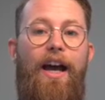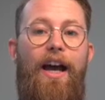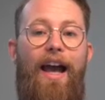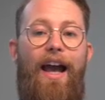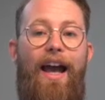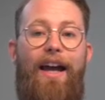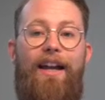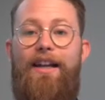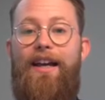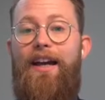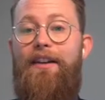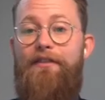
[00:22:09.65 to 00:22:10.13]

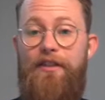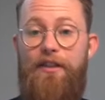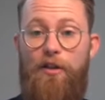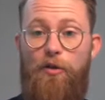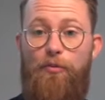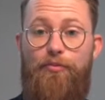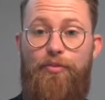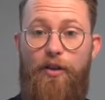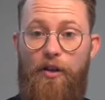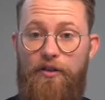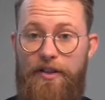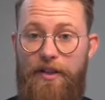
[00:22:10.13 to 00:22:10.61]
And I have a little
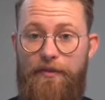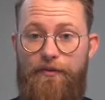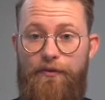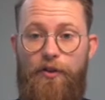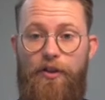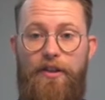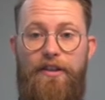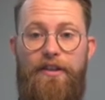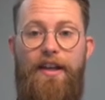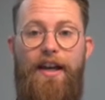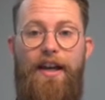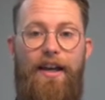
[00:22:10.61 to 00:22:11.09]
pro tip for
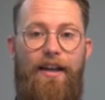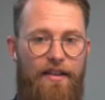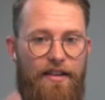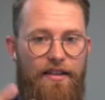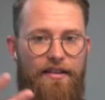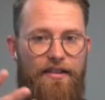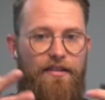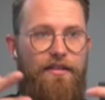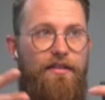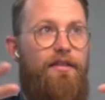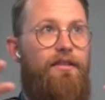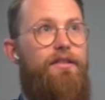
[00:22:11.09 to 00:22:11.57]
you there.
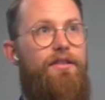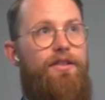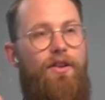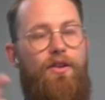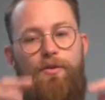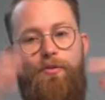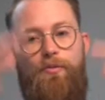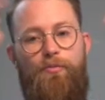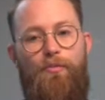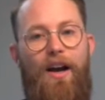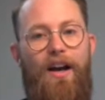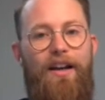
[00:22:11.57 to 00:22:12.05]

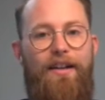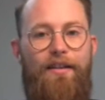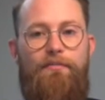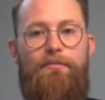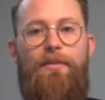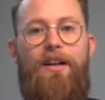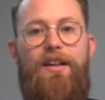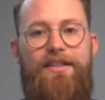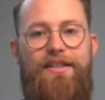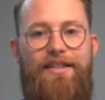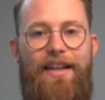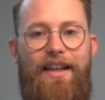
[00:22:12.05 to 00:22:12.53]
So
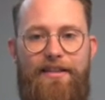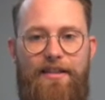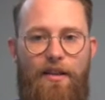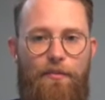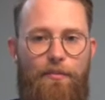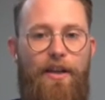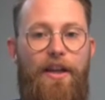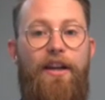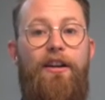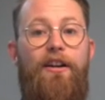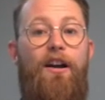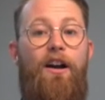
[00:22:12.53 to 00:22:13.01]
my setup
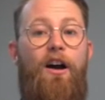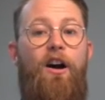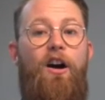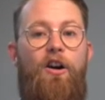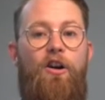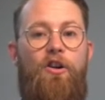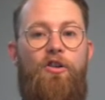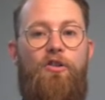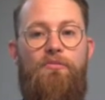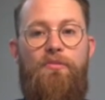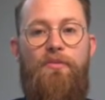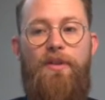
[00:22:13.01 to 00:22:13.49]
here at
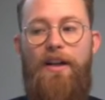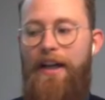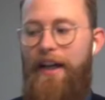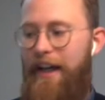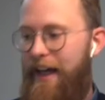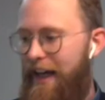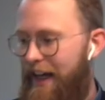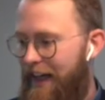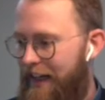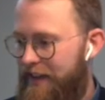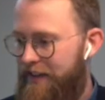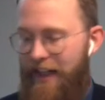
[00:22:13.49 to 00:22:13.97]
home
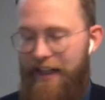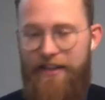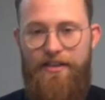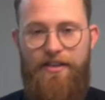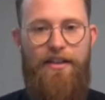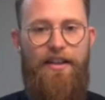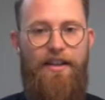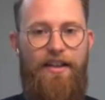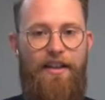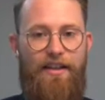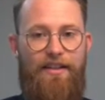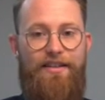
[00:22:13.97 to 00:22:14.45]
is
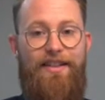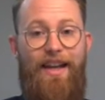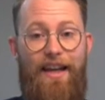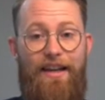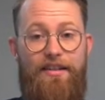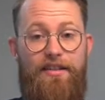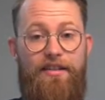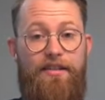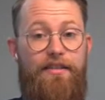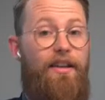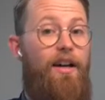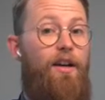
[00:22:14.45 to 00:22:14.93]
actually a
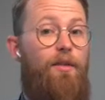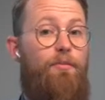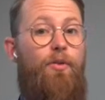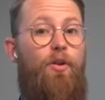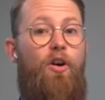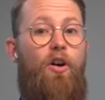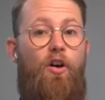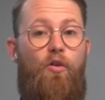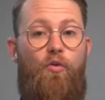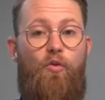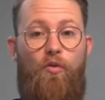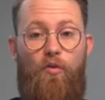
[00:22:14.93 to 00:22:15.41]
desk that I put
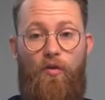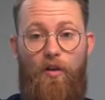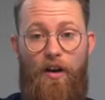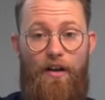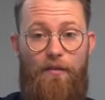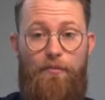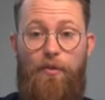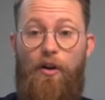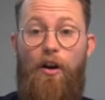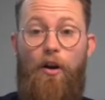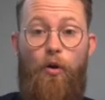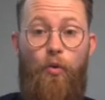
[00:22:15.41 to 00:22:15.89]

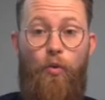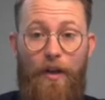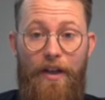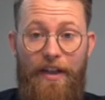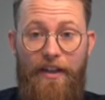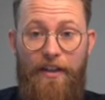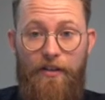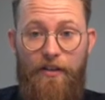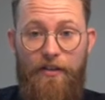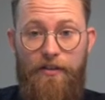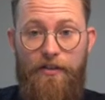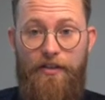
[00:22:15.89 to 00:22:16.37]
on
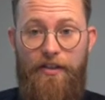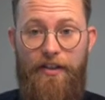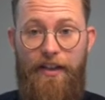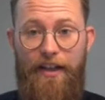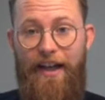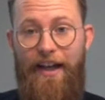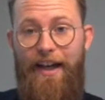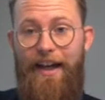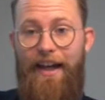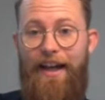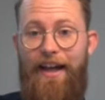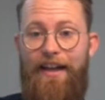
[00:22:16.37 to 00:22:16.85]
wheels.
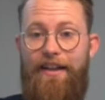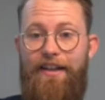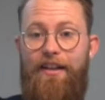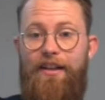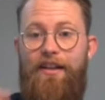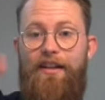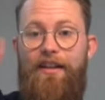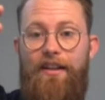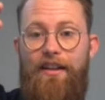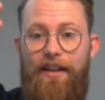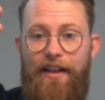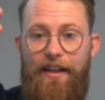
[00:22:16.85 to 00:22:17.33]
It
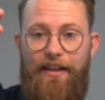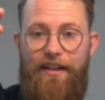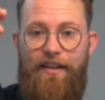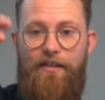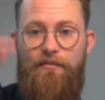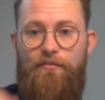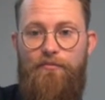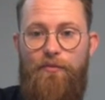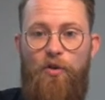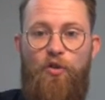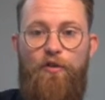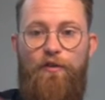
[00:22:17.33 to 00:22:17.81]

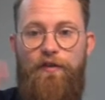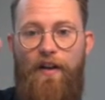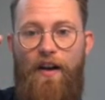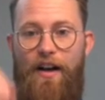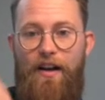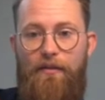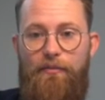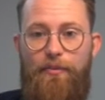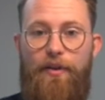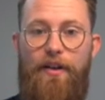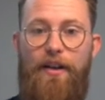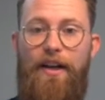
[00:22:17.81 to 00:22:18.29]
can move
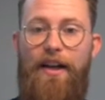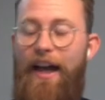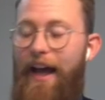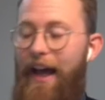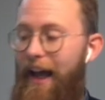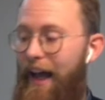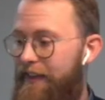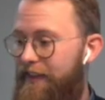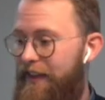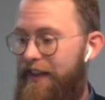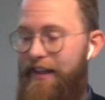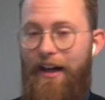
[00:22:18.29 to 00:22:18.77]
up,
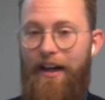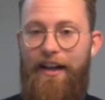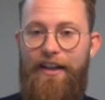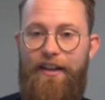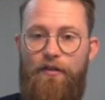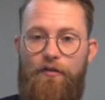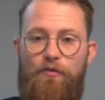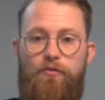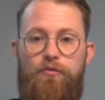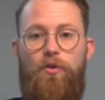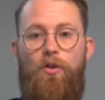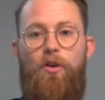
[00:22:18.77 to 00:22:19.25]
and then I
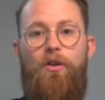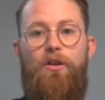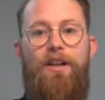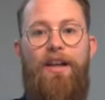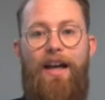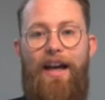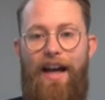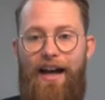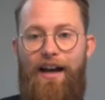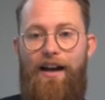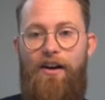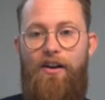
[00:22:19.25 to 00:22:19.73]
can roll
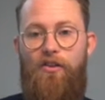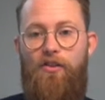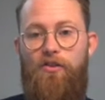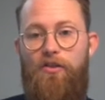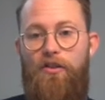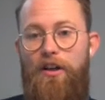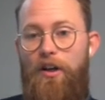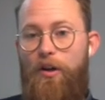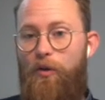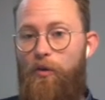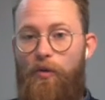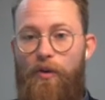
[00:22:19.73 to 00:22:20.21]
it out
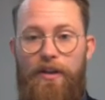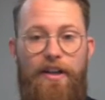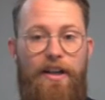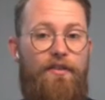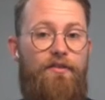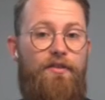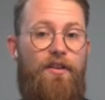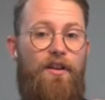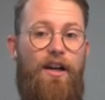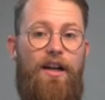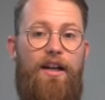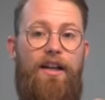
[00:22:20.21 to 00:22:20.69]

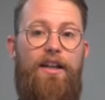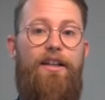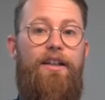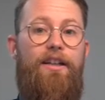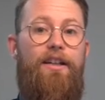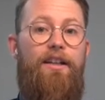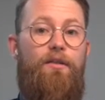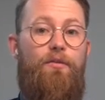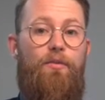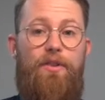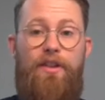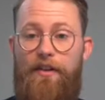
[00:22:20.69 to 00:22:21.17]
whenever
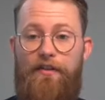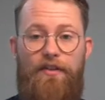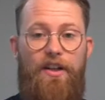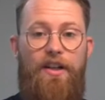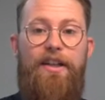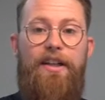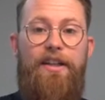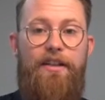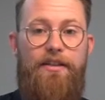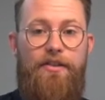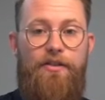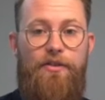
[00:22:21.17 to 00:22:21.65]
I
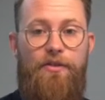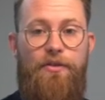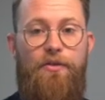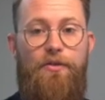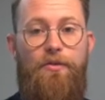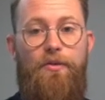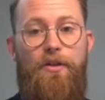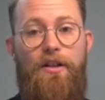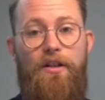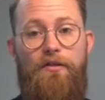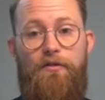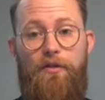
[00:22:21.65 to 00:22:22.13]
need
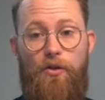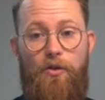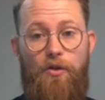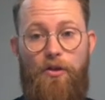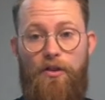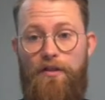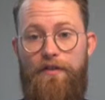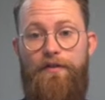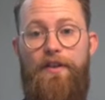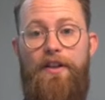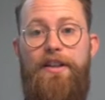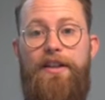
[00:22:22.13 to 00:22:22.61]
to
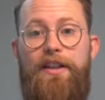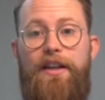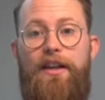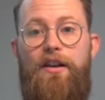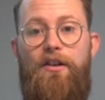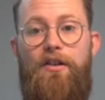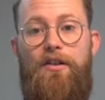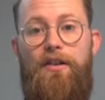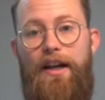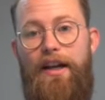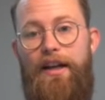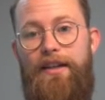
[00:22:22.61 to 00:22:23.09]
record a
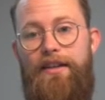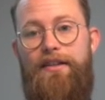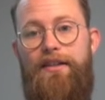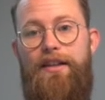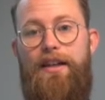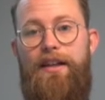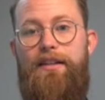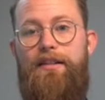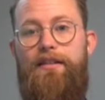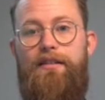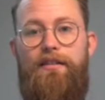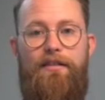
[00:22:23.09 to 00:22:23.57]
video, and
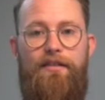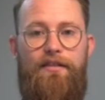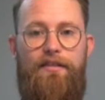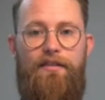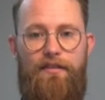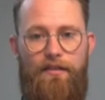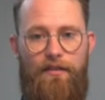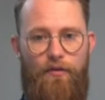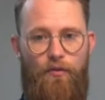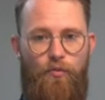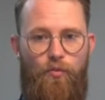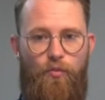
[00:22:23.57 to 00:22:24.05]
then
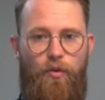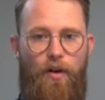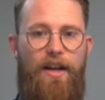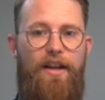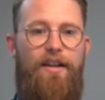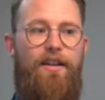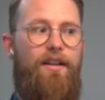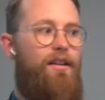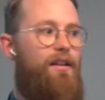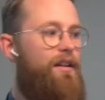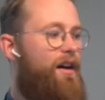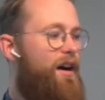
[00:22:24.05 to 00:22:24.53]

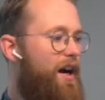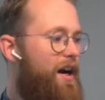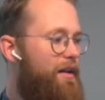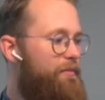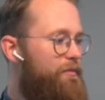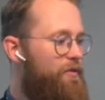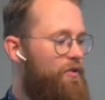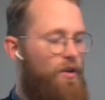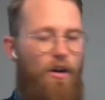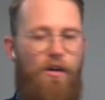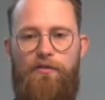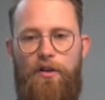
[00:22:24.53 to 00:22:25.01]
when
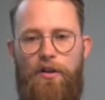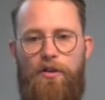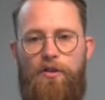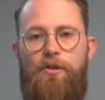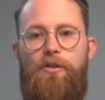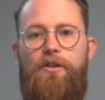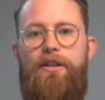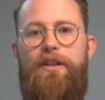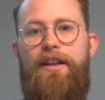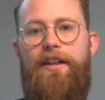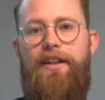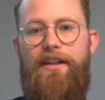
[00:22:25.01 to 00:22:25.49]
I'm not
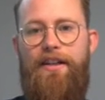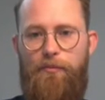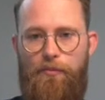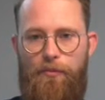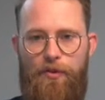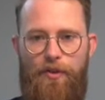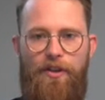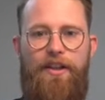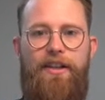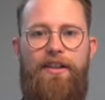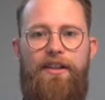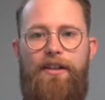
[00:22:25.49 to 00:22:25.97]
recording, I can
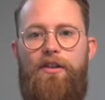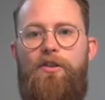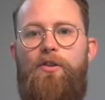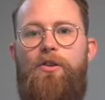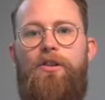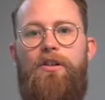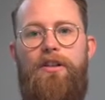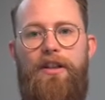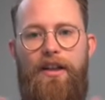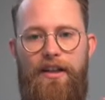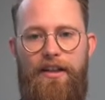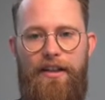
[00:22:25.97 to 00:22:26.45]
put it in the
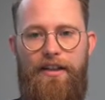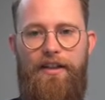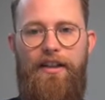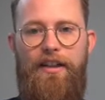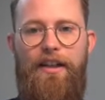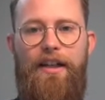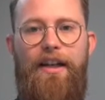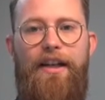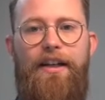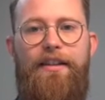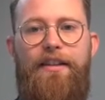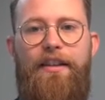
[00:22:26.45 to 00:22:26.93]
corner and it
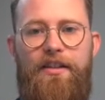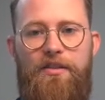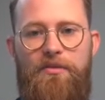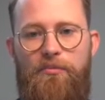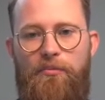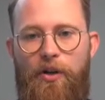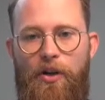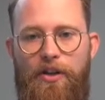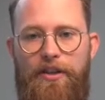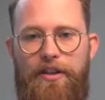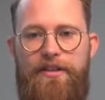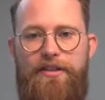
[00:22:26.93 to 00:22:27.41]
doesn't
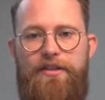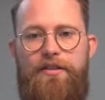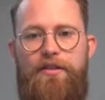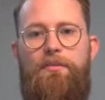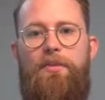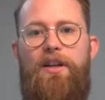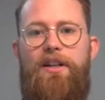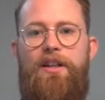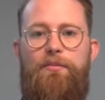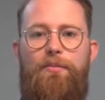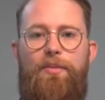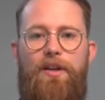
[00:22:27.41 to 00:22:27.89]
bother too
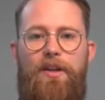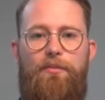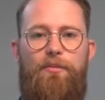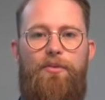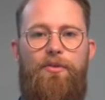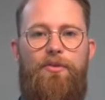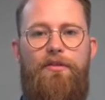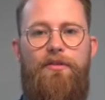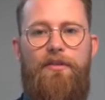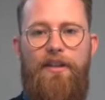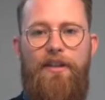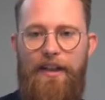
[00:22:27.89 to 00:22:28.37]
many
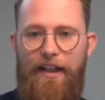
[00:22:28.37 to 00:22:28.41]
people.